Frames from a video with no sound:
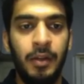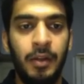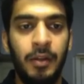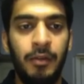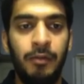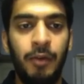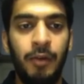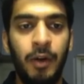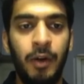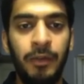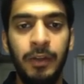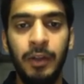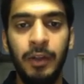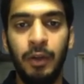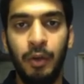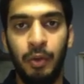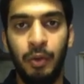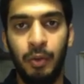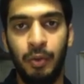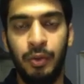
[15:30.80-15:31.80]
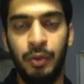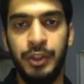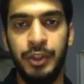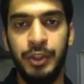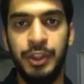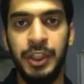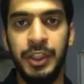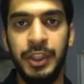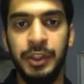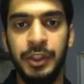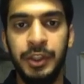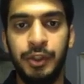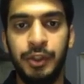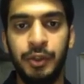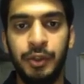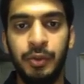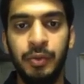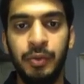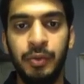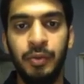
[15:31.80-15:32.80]
Vowel O changes
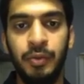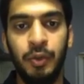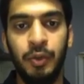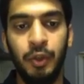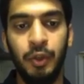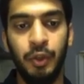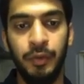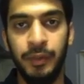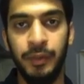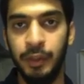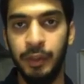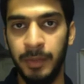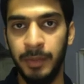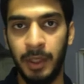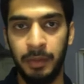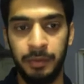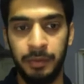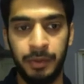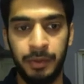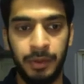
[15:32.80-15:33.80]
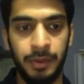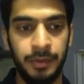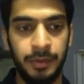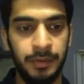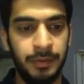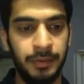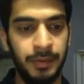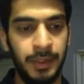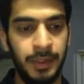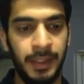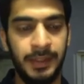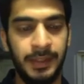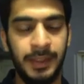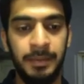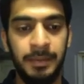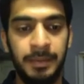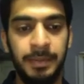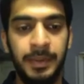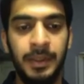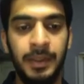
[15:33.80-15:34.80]
to O with umlaut.
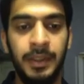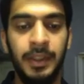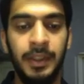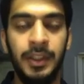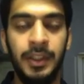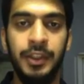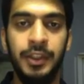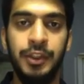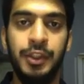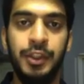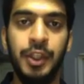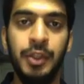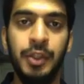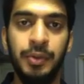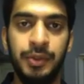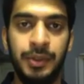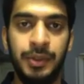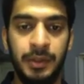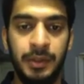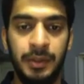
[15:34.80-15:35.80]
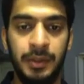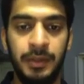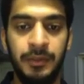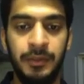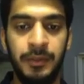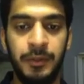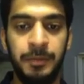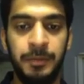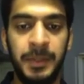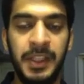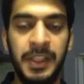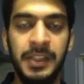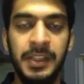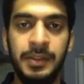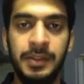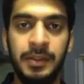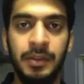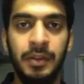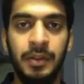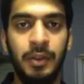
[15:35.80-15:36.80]
Example, stößen, which
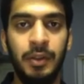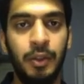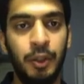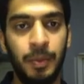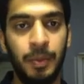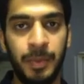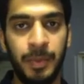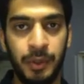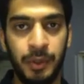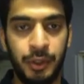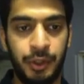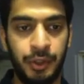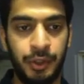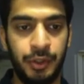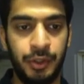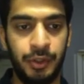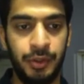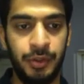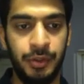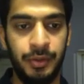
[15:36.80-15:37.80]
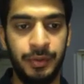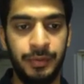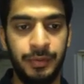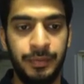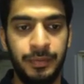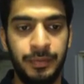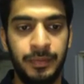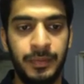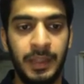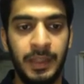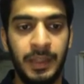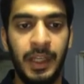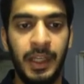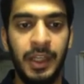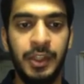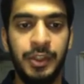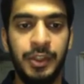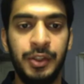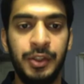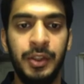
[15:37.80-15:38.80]
means to push.
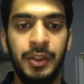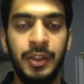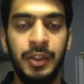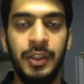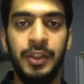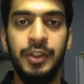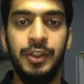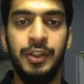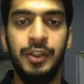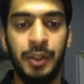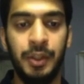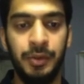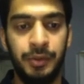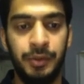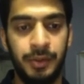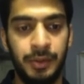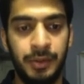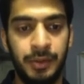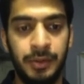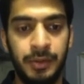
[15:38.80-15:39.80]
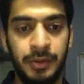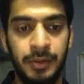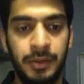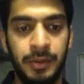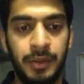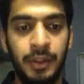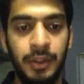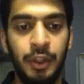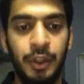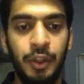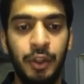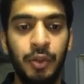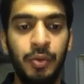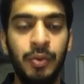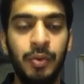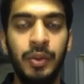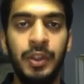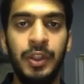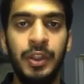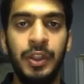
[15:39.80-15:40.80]
Ich stöße, du
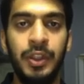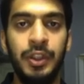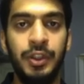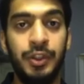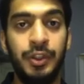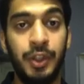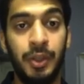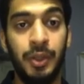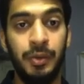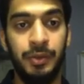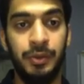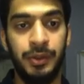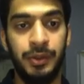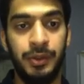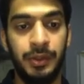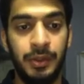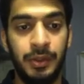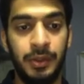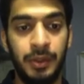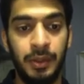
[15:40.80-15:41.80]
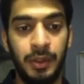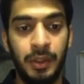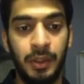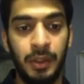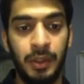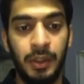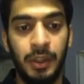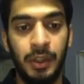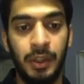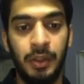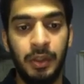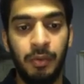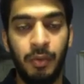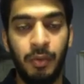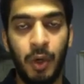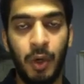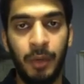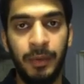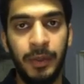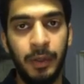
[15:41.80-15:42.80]
stößt.
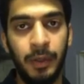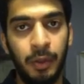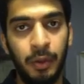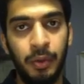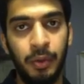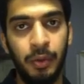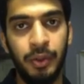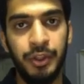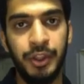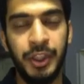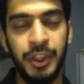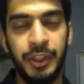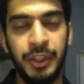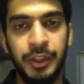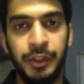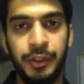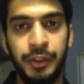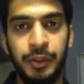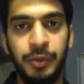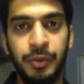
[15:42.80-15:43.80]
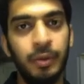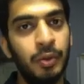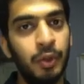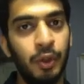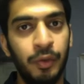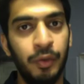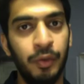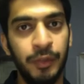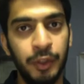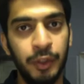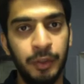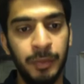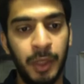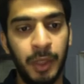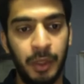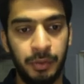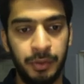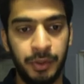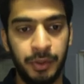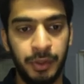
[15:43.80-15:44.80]
Vowel O changes to O with
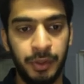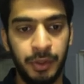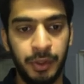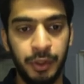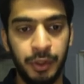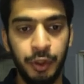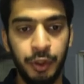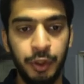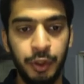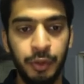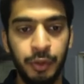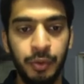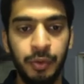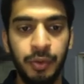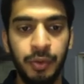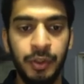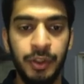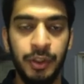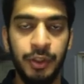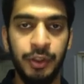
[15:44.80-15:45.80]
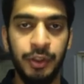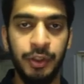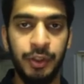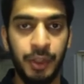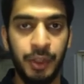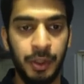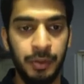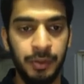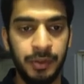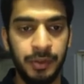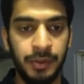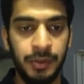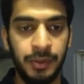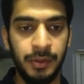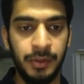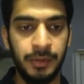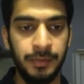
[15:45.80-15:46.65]
umlaut. Du stößt.